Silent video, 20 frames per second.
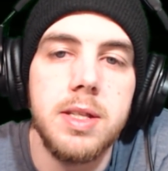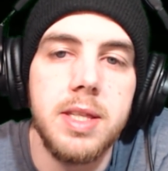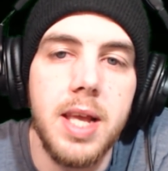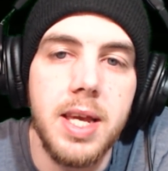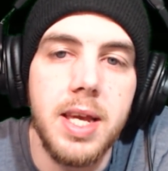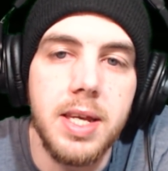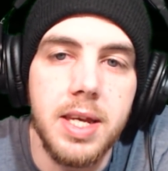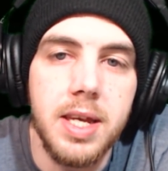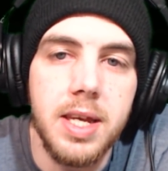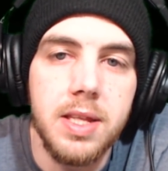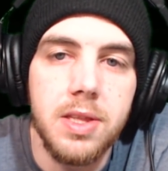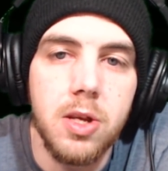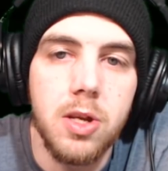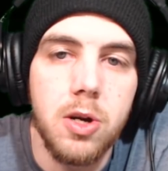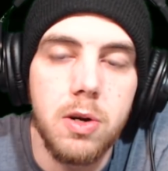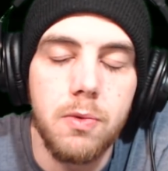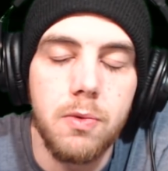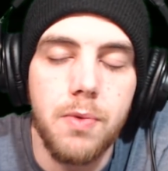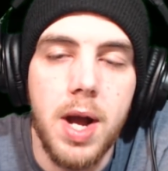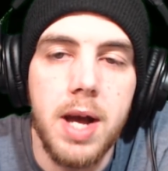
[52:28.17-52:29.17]
they get
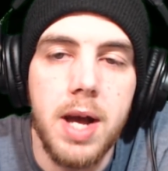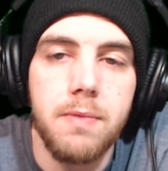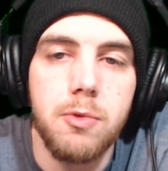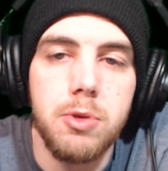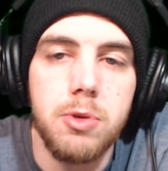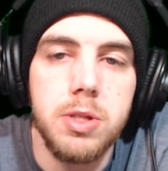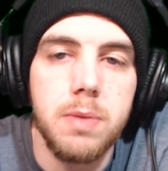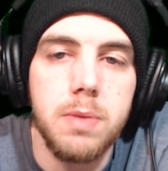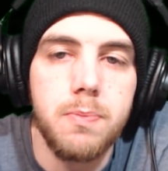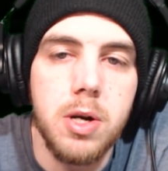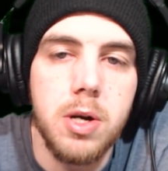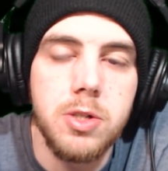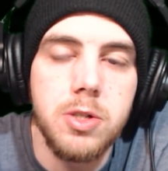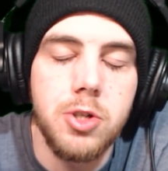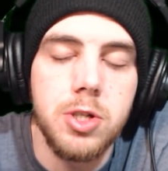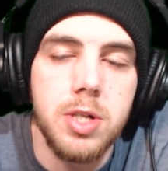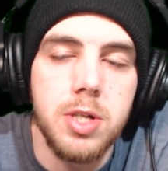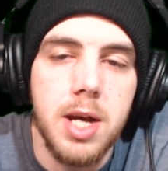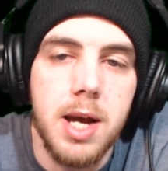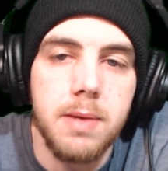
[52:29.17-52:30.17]
their arrival and
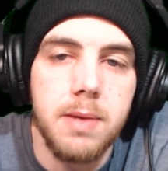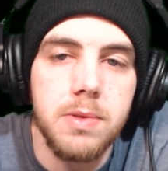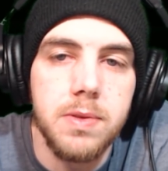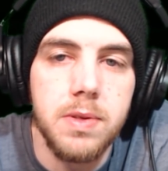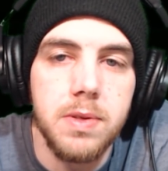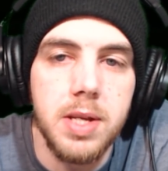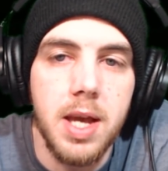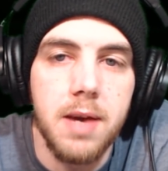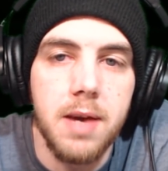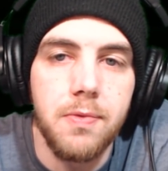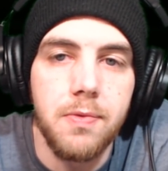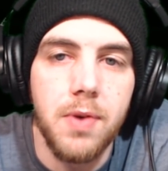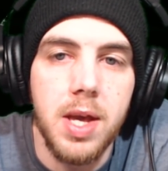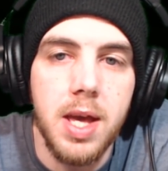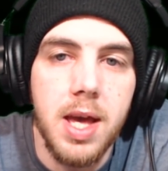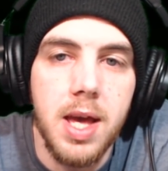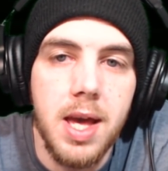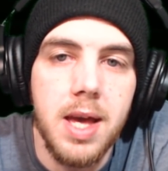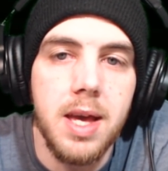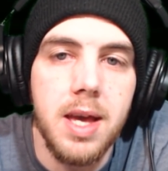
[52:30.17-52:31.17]
departure times from the
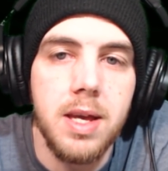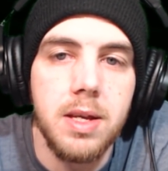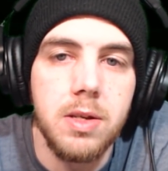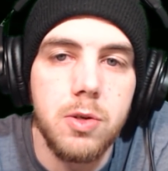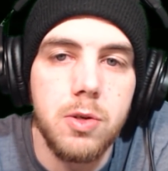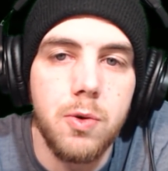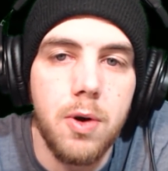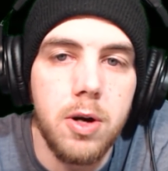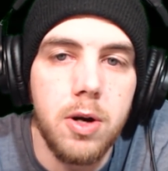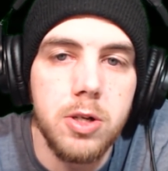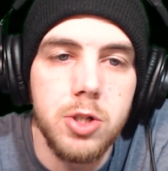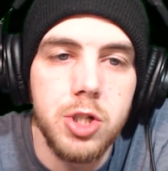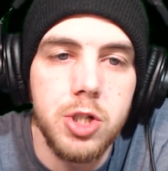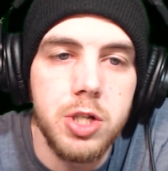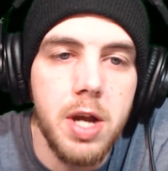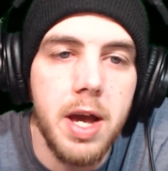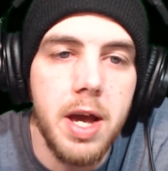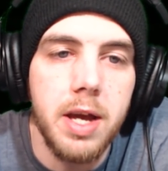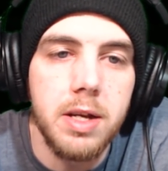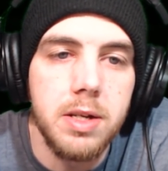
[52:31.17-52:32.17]
FAA.
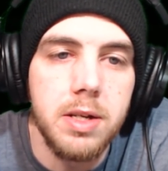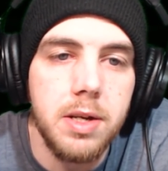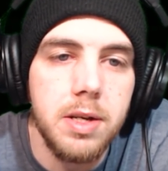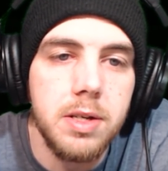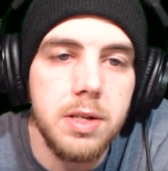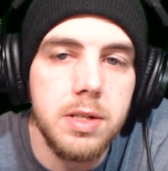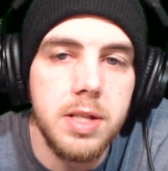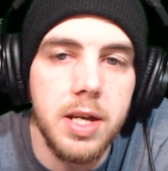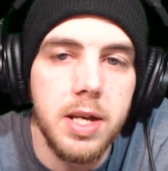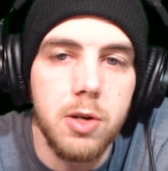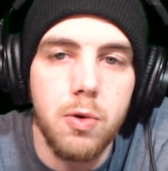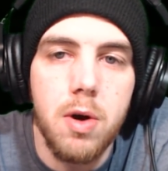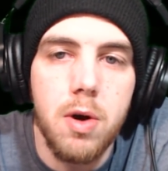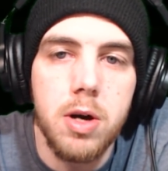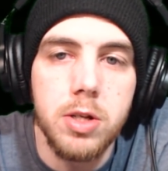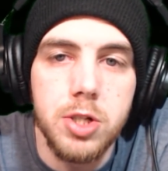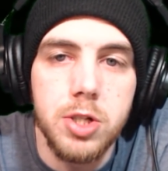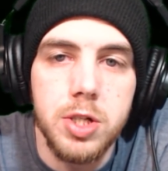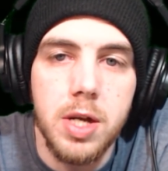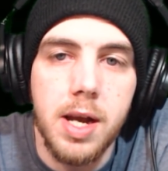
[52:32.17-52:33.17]
Cross-check. They
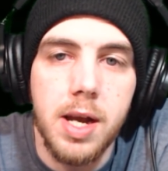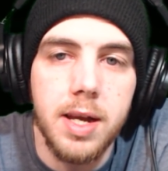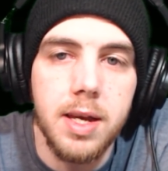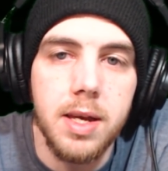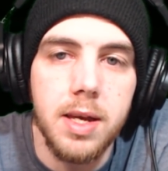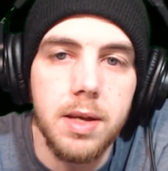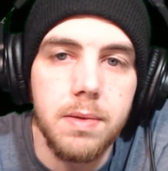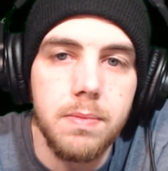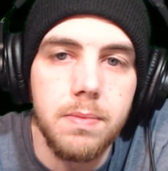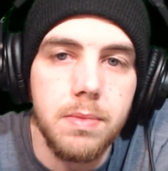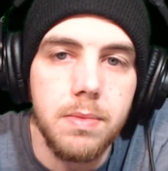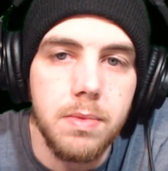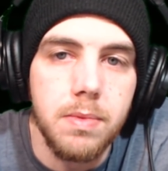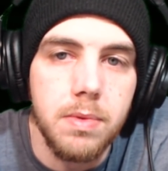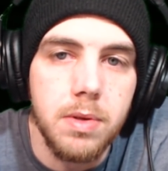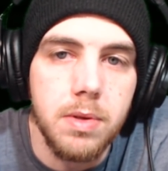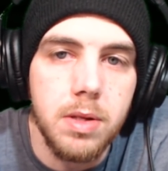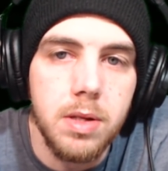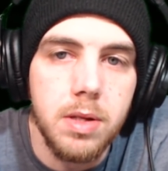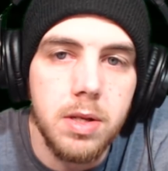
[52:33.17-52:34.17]
cross-check it.
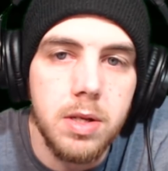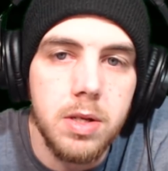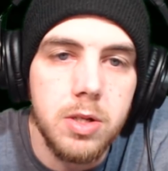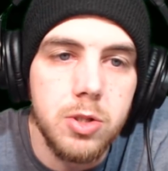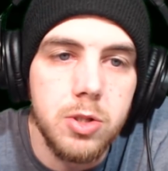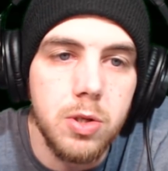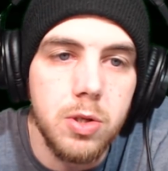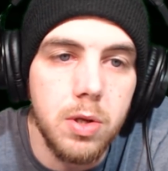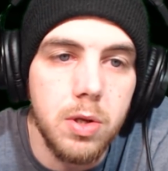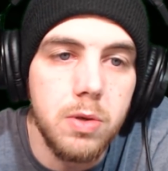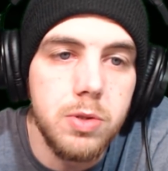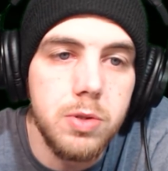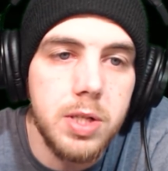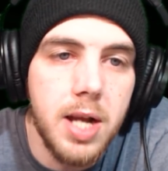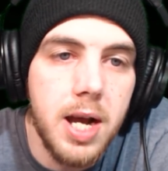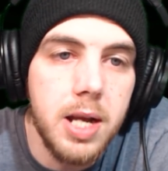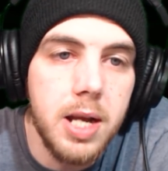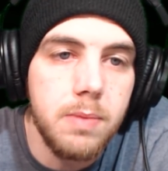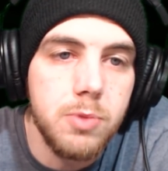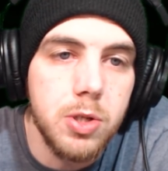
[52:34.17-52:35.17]
So those
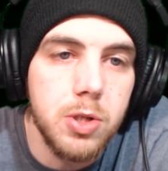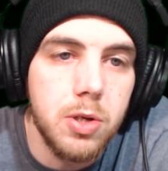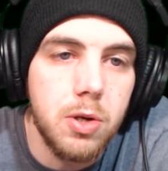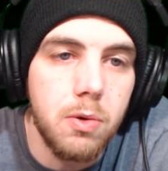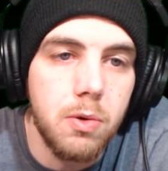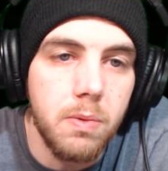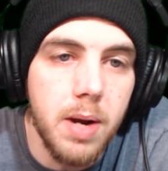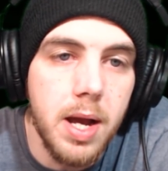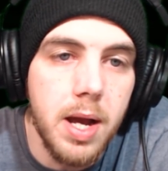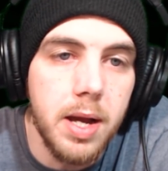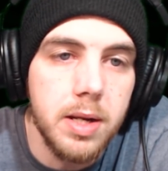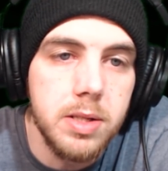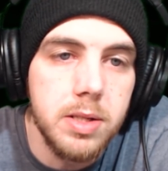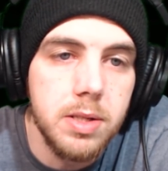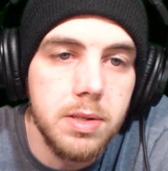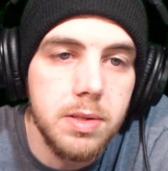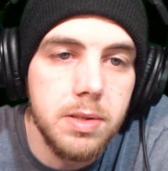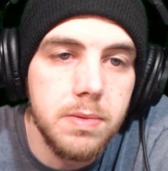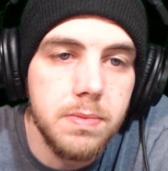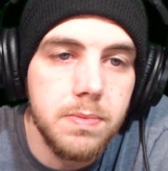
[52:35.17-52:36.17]
times are correct.